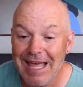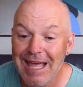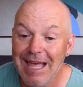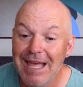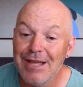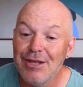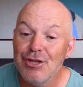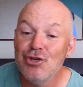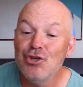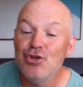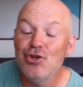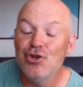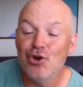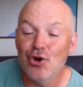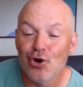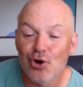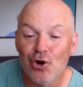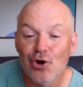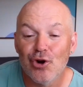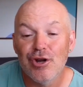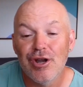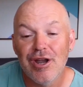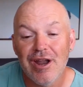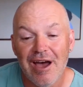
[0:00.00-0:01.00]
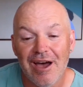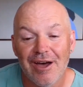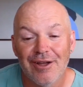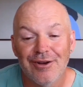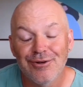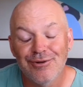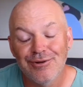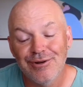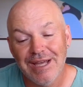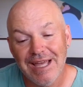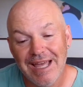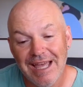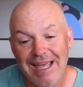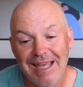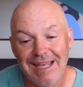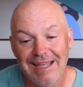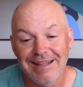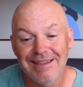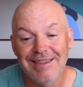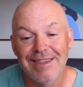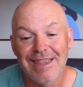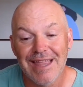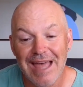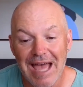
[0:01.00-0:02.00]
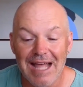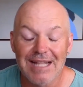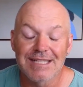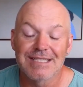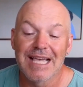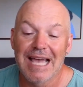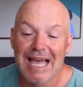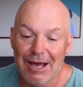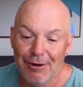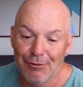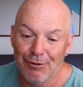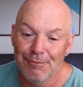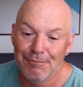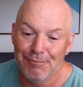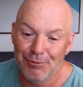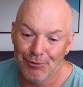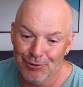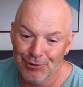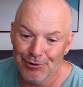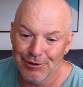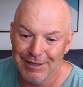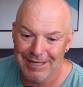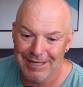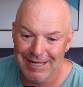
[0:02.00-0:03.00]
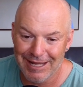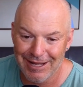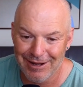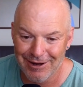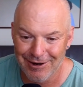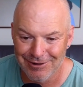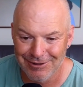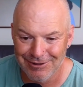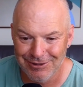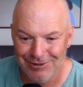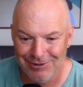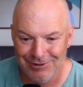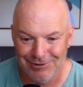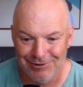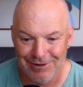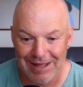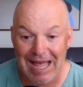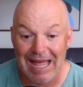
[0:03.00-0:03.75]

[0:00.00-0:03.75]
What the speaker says: you're not okay. That's how important are to you.